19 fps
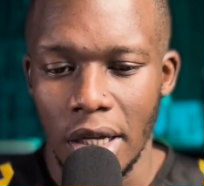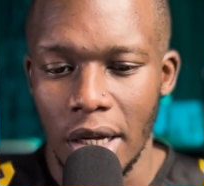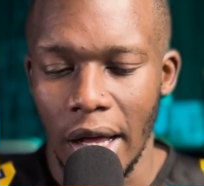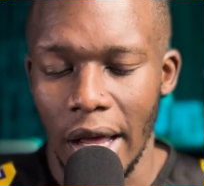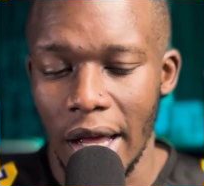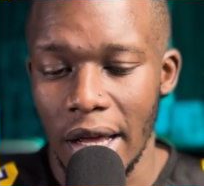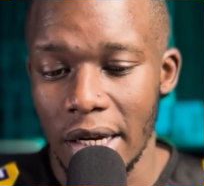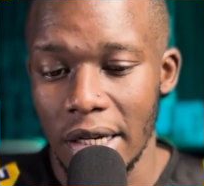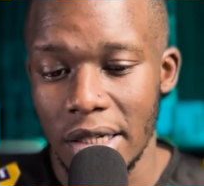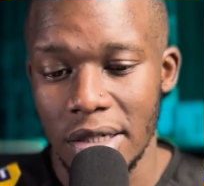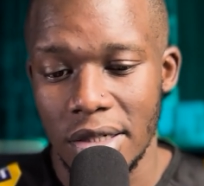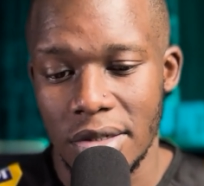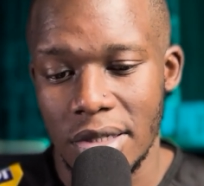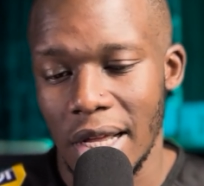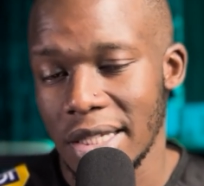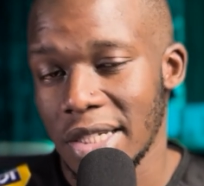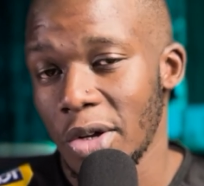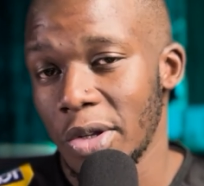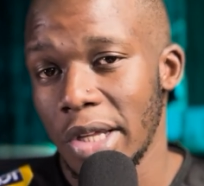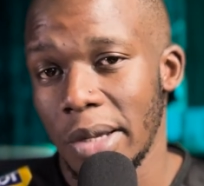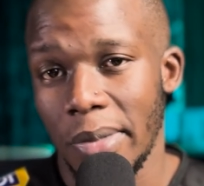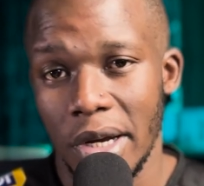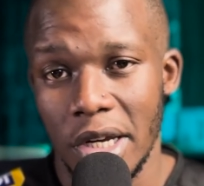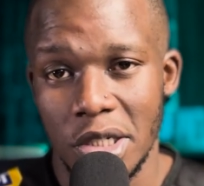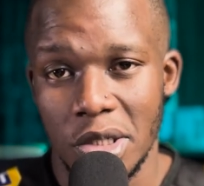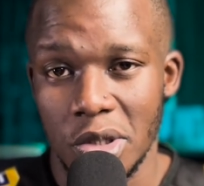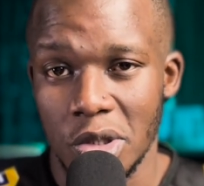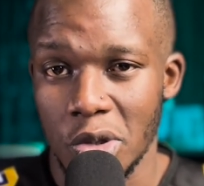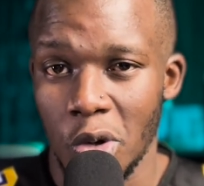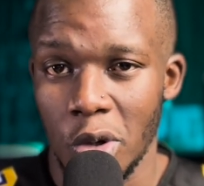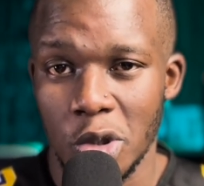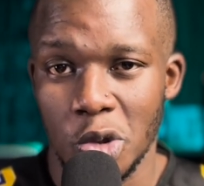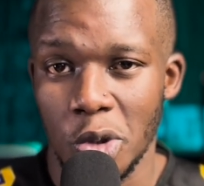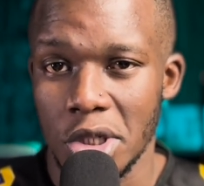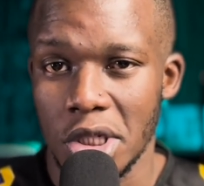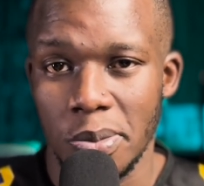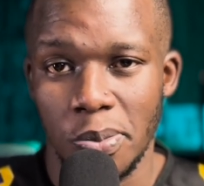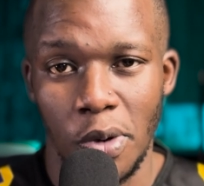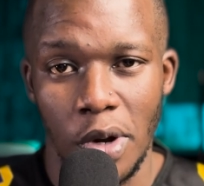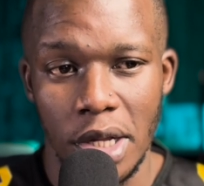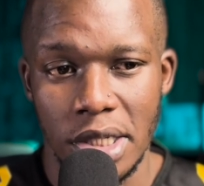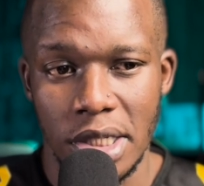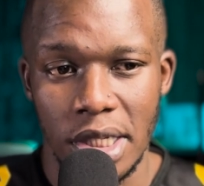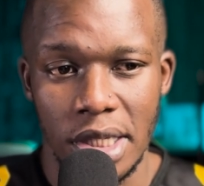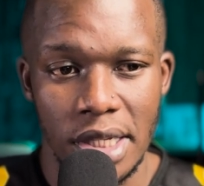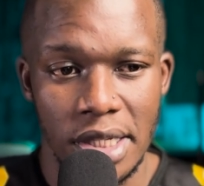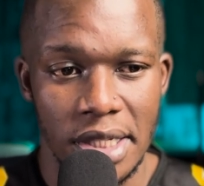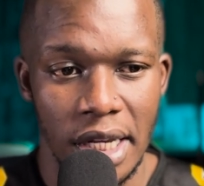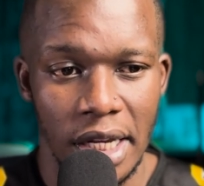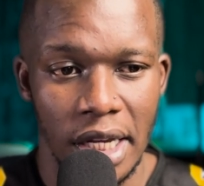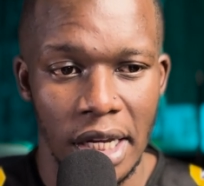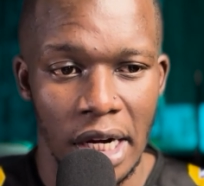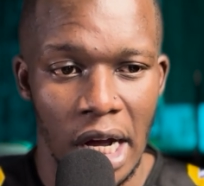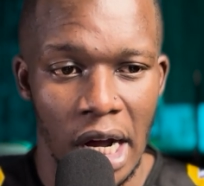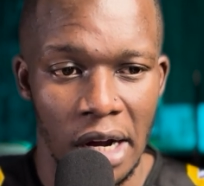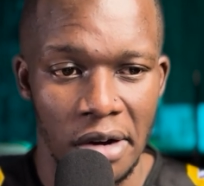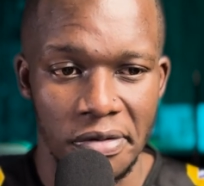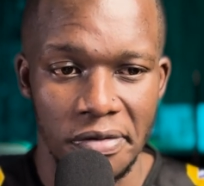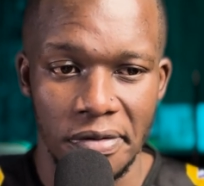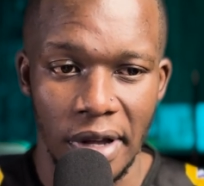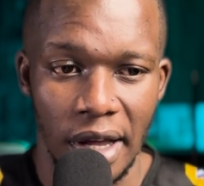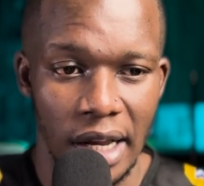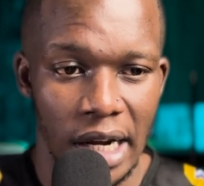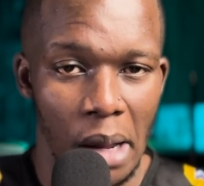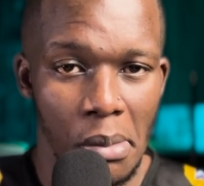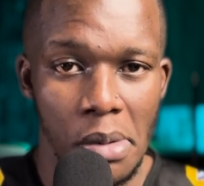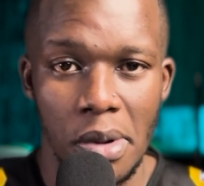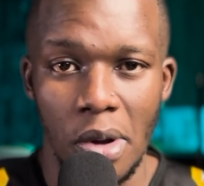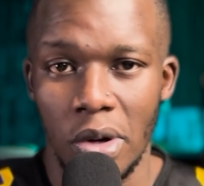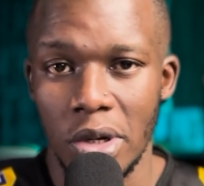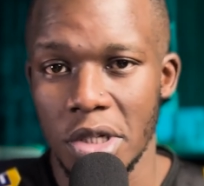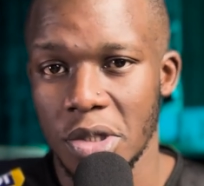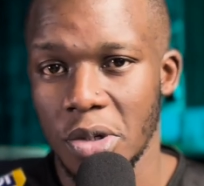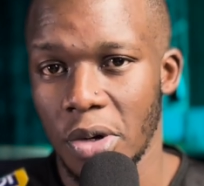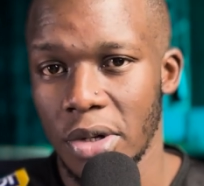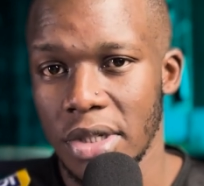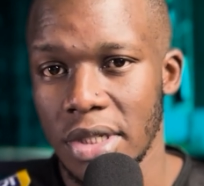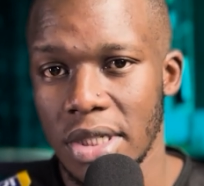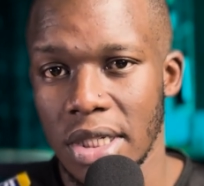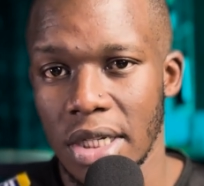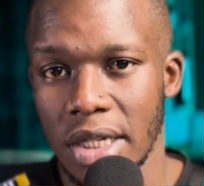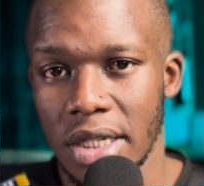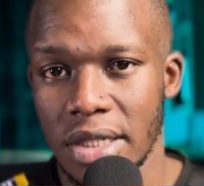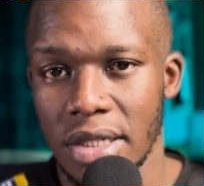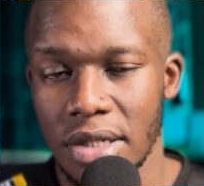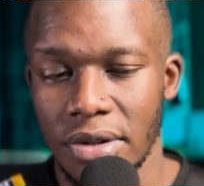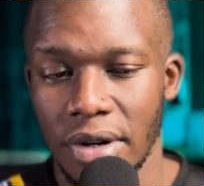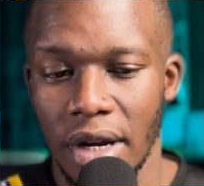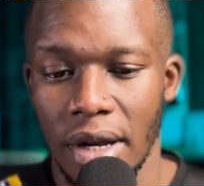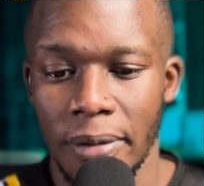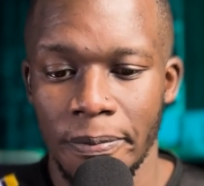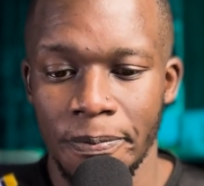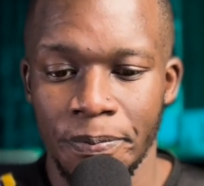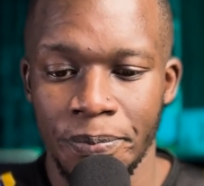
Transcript: And that's how they managed to score 20 points in the second half. And Namibia only scored 6, right?